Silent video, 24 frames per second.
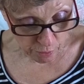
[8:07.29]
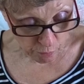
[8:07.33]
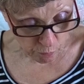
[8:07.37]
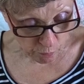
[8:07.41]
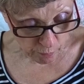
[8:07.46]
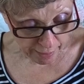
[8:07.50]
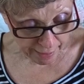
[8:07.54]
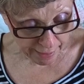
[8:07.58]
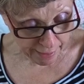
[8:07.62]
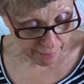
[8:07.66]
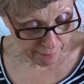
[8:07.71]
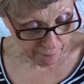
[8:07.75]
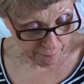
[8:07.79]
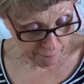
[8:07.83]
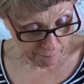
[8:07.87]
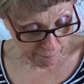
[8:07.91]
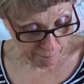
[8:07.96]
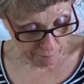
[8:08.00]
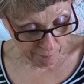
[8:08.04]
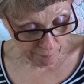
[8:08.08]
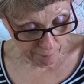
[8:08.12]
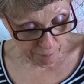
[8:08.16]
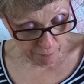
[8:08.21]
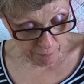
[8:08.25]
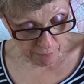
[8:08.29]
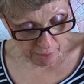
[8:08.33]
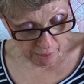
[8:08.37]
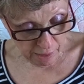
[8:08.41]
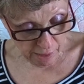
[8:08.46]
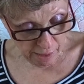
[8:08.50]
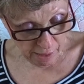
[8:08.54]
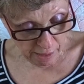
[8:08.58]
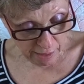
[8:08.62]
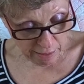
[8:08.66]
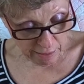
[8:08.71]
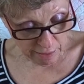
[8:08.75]
away
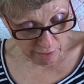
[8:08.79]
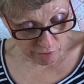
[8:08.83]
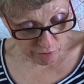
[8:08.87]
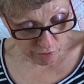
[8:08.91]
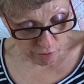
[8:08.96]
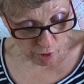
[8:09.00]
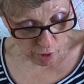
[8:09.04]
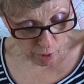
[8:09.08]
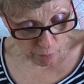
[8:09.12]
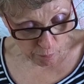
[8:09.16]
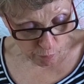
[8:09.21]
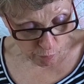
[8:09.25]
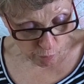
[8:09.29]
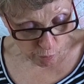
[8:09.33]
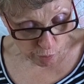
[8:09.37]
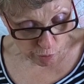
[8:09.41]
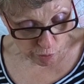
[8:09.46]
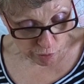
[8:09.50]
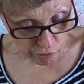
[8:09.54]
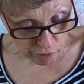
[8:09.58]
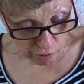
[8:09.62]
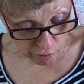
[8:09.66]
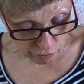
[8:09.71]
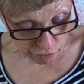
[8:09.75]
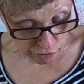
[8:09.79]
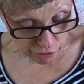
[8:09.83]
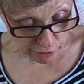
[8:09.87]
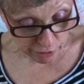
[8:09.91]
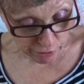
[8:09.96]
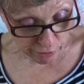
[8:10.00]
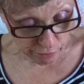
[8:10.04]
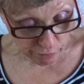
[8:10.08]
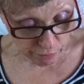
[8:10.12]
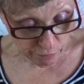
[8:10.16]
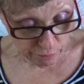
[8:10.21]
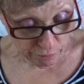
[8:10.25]
his cardboard salt
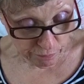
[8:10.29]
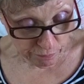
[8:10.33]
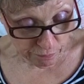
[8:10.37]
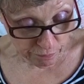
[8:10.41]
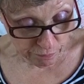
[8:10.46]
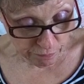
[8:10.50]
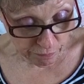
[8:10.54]
shaker.